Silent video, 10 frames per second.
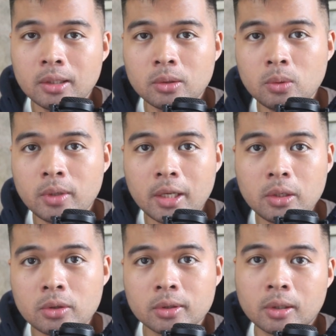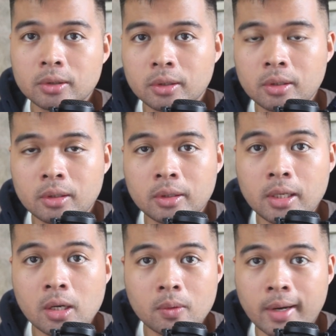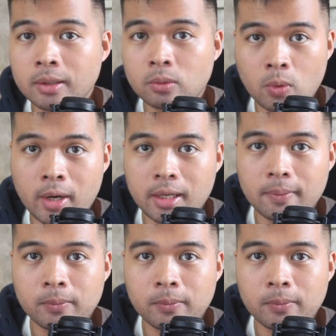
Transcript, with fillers: to get you started the correct way.